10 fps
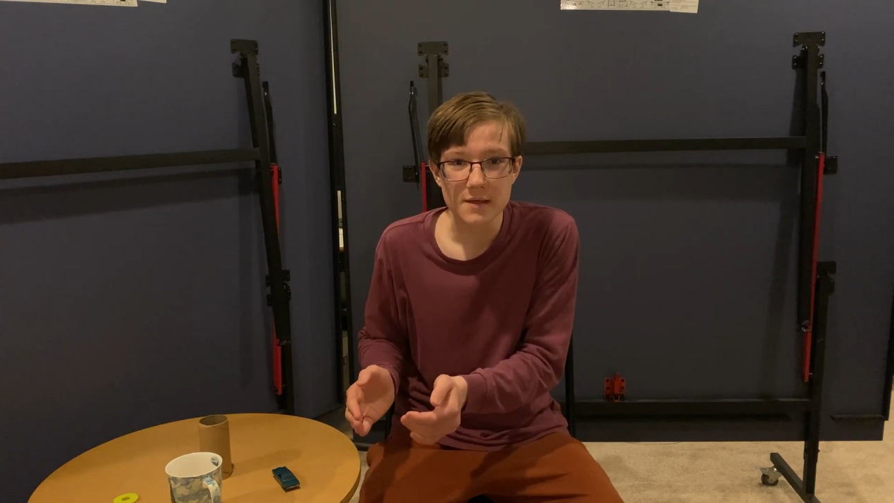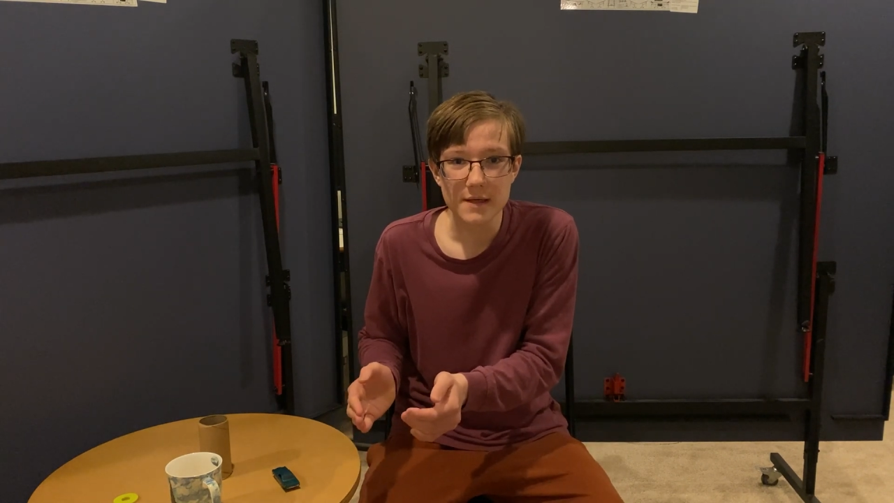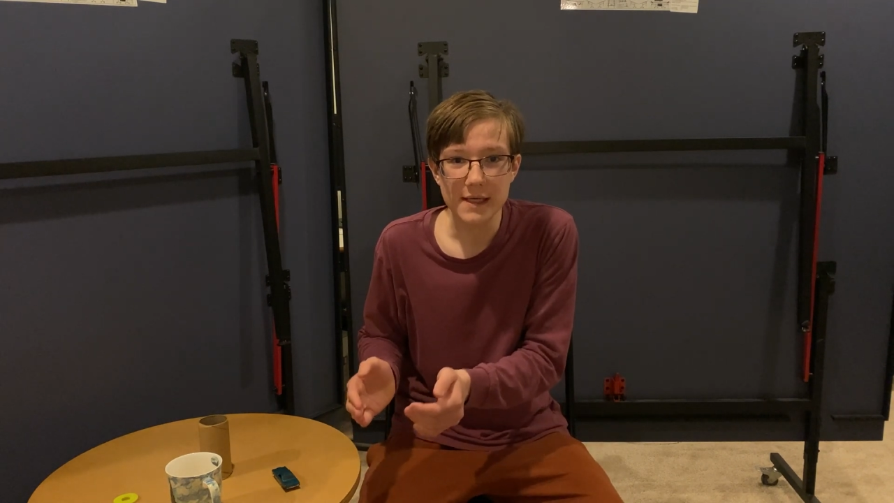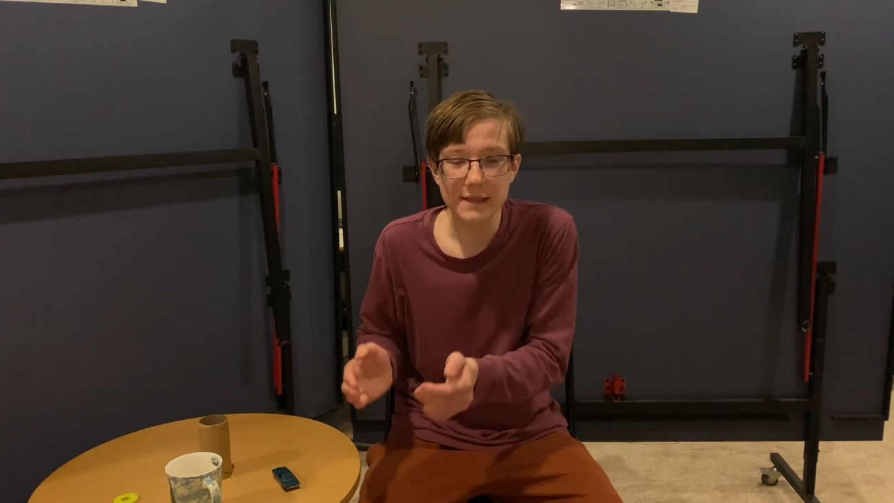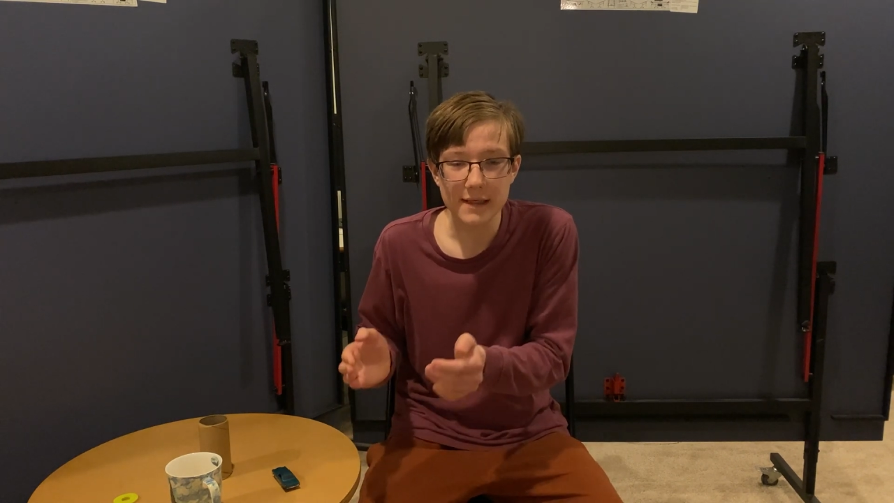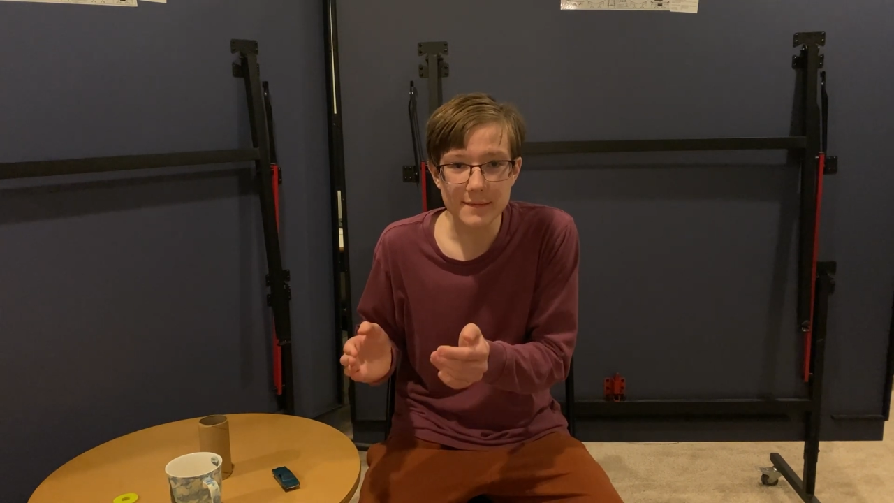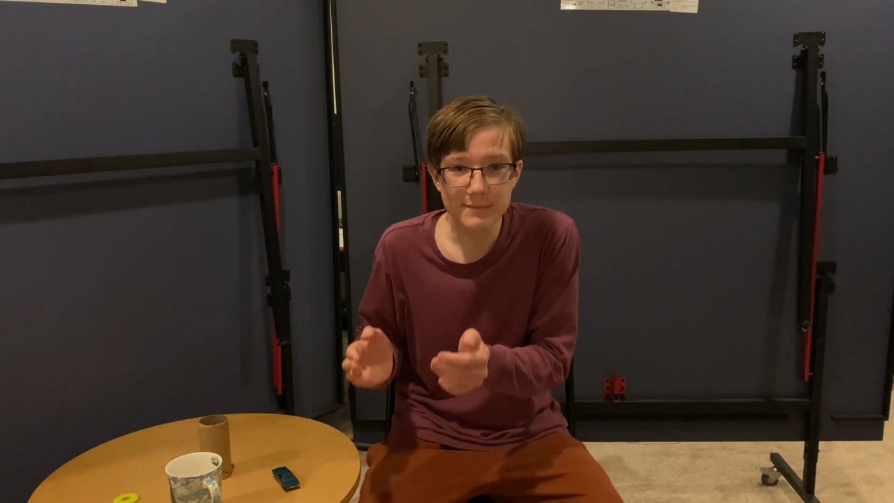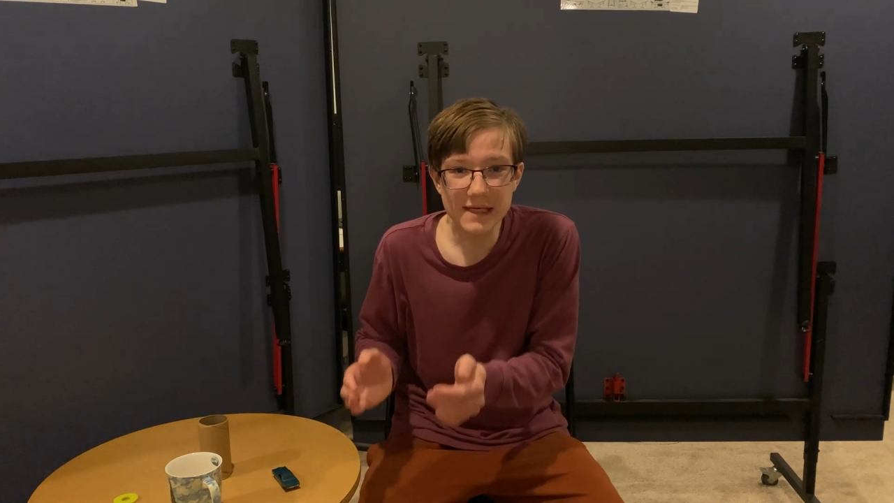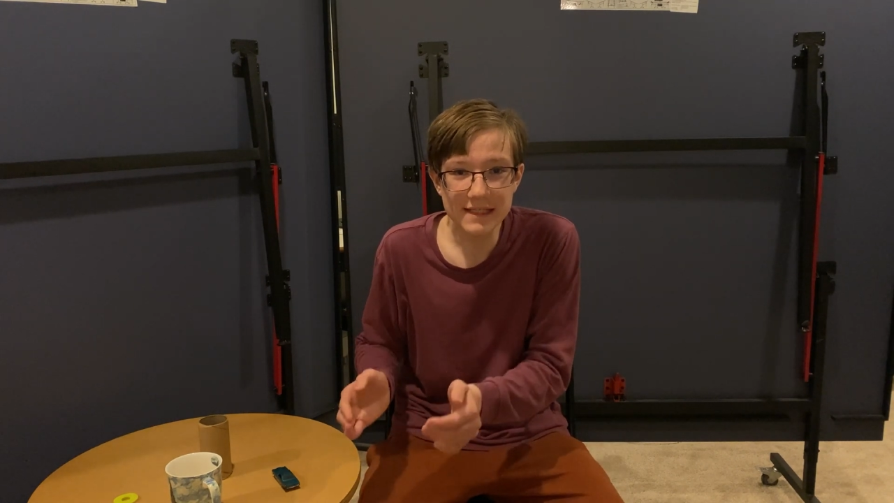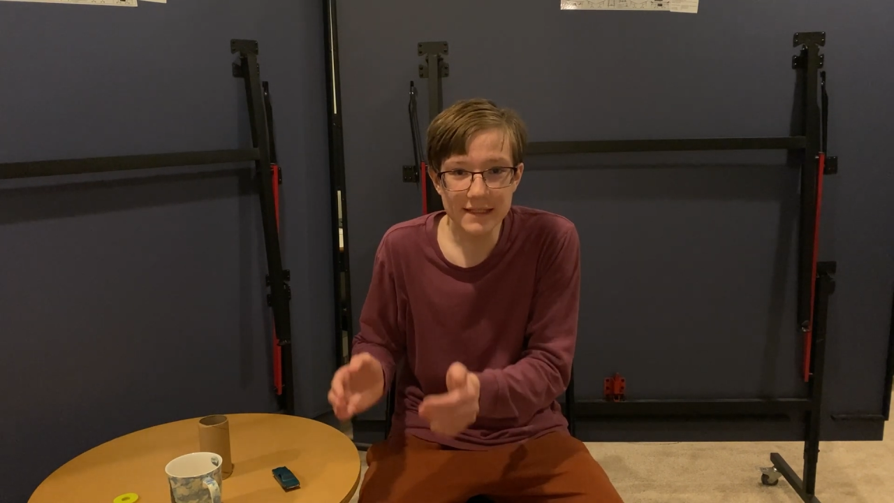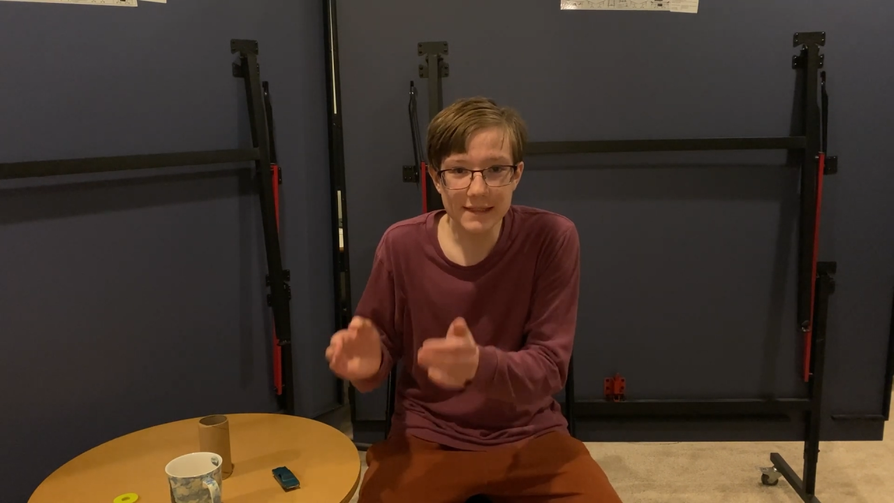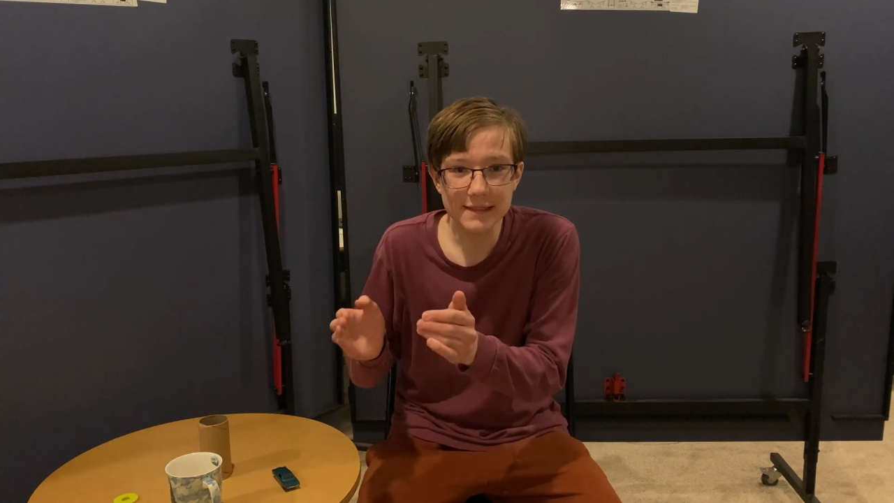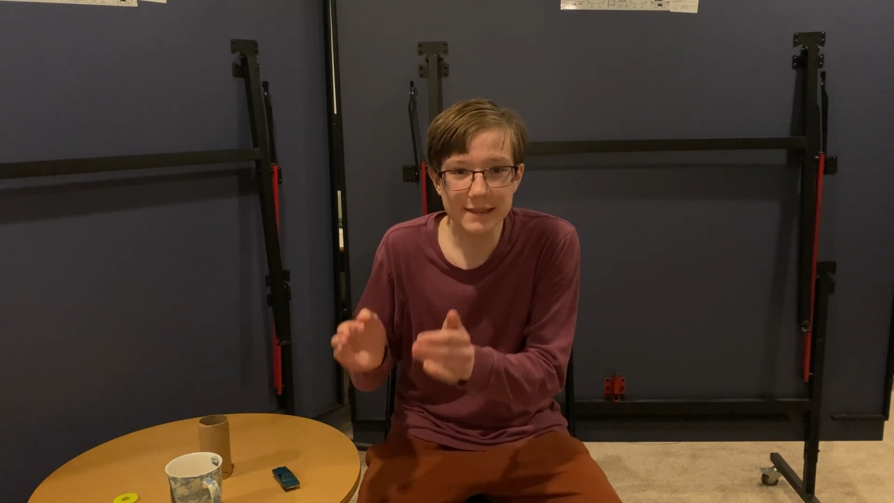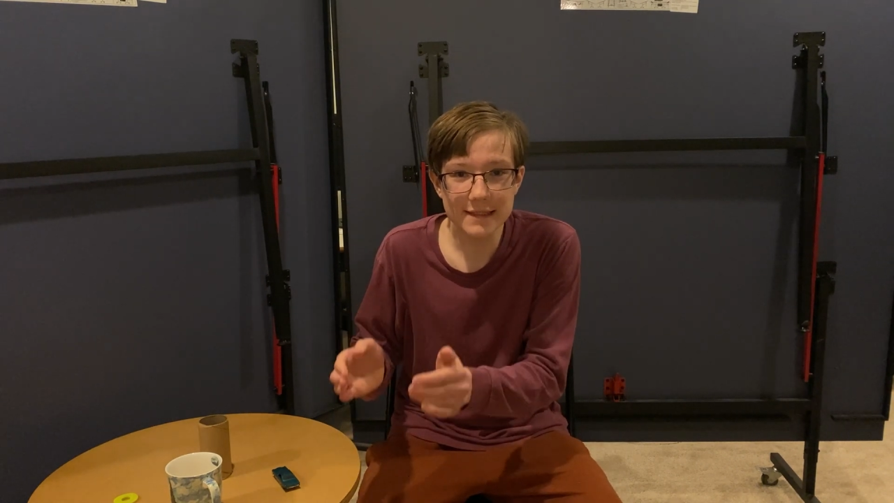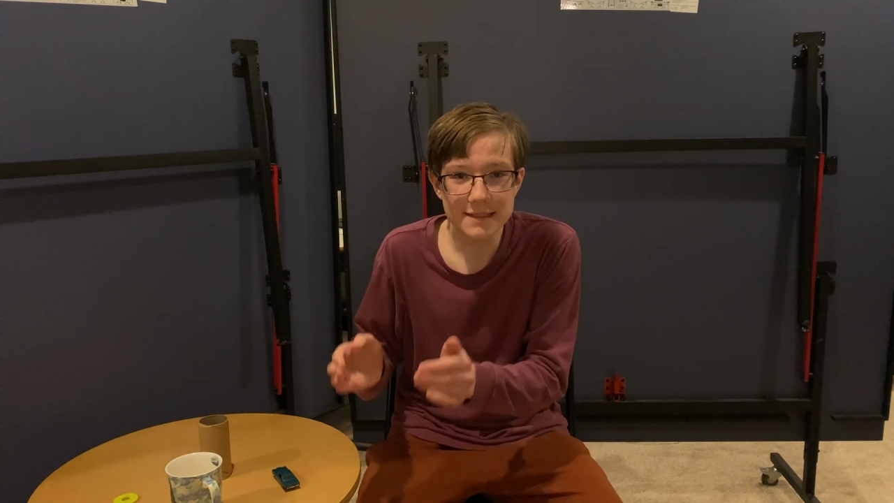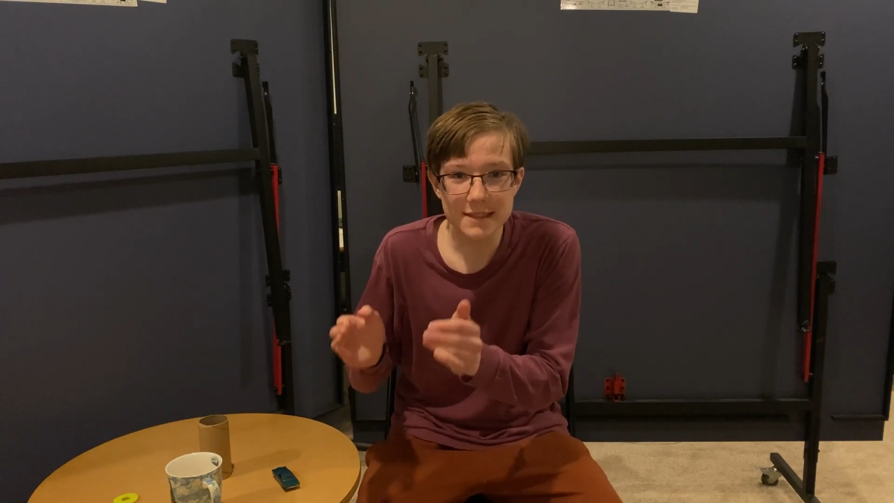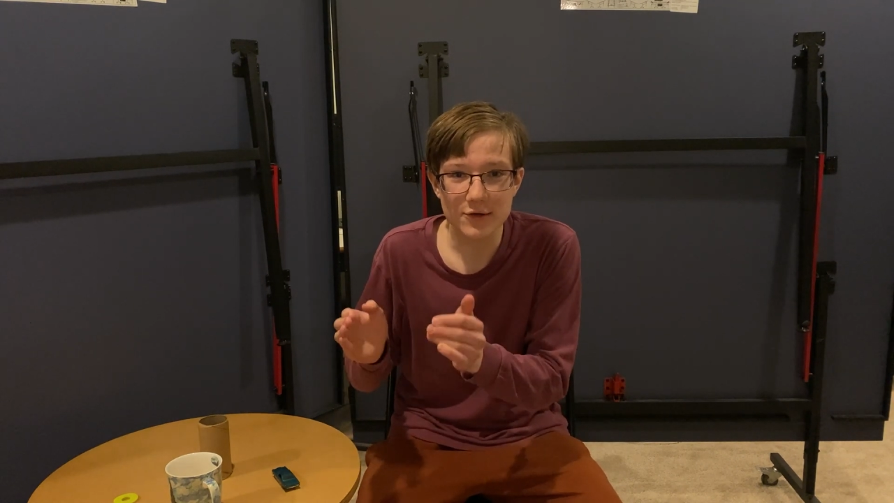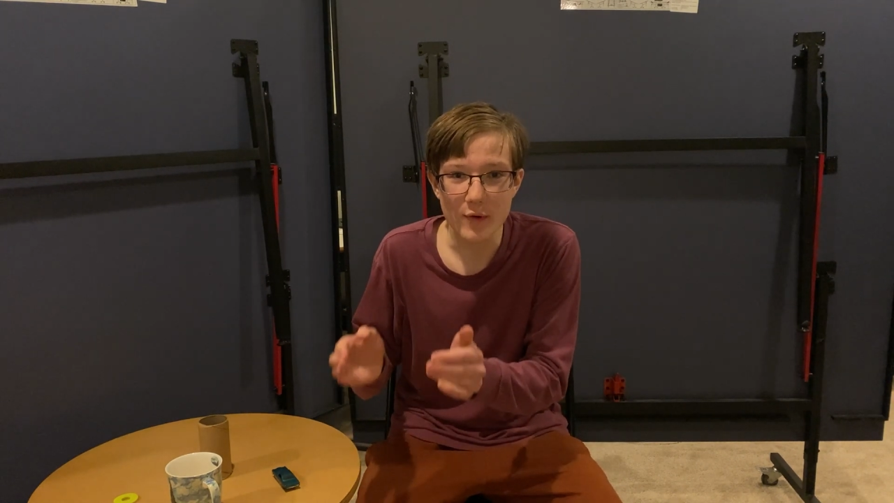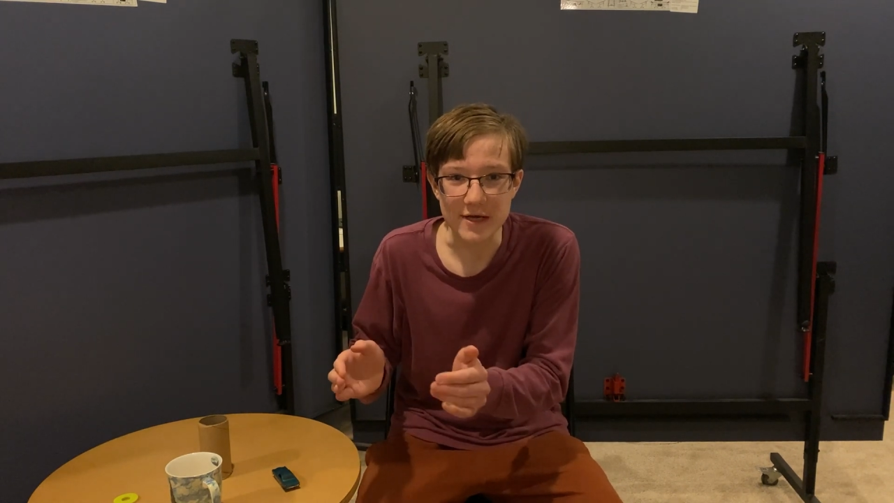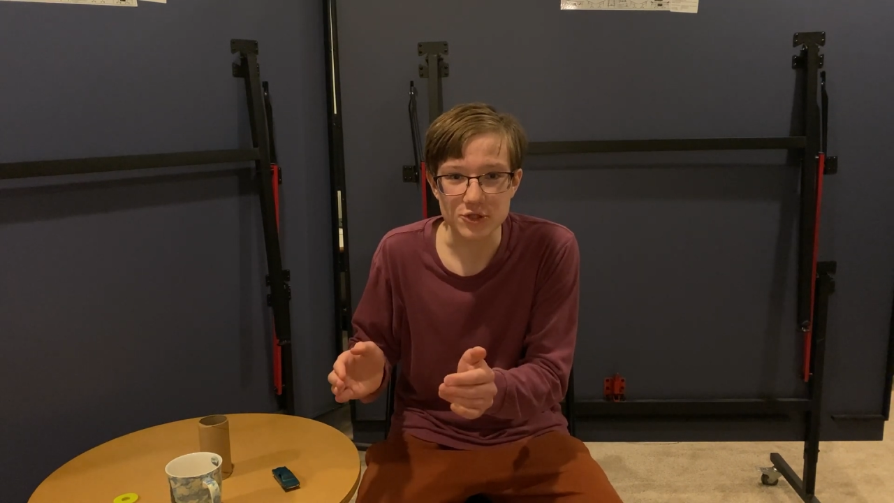It immediately leads to the
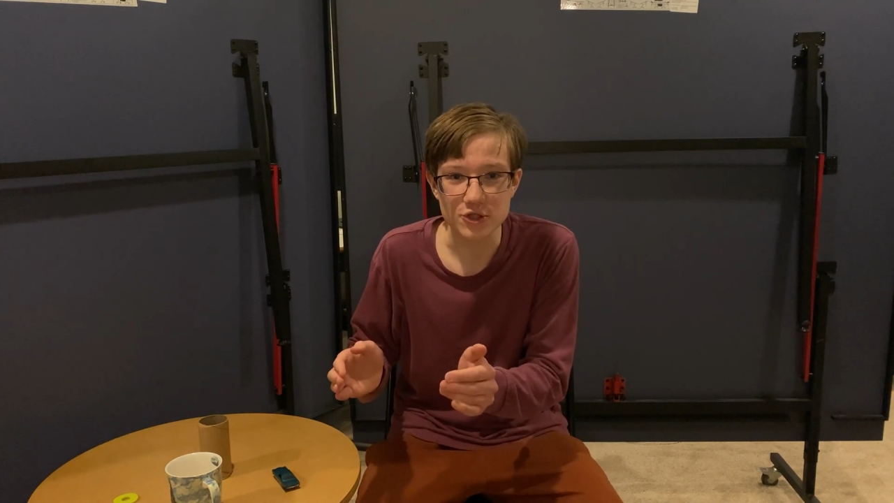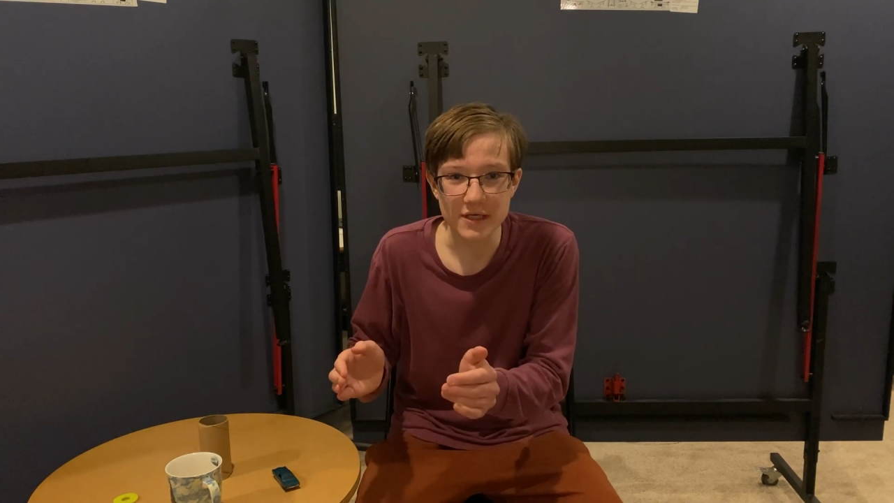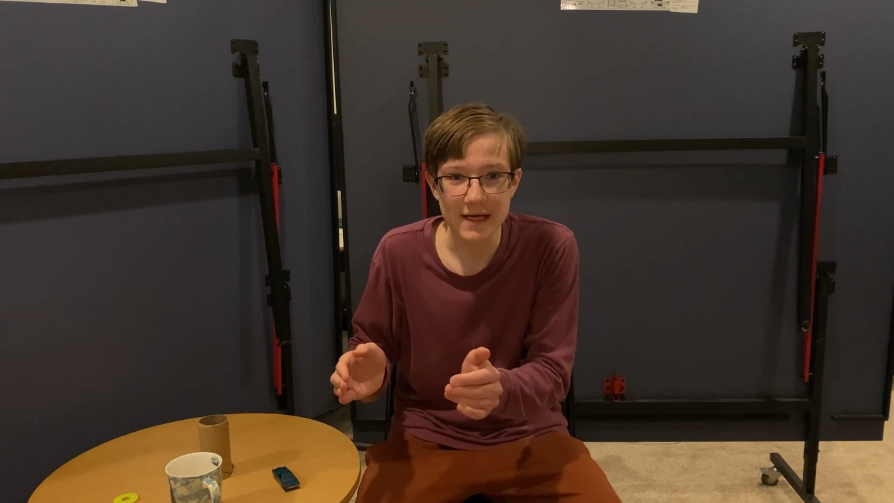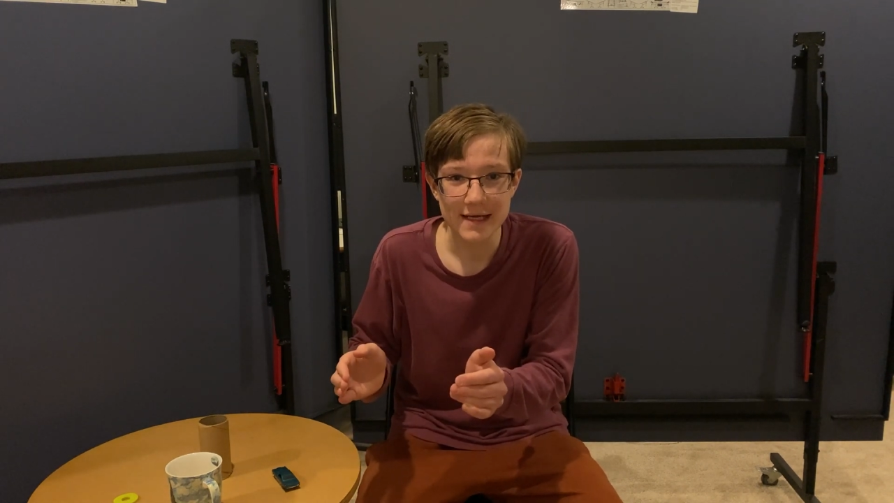question,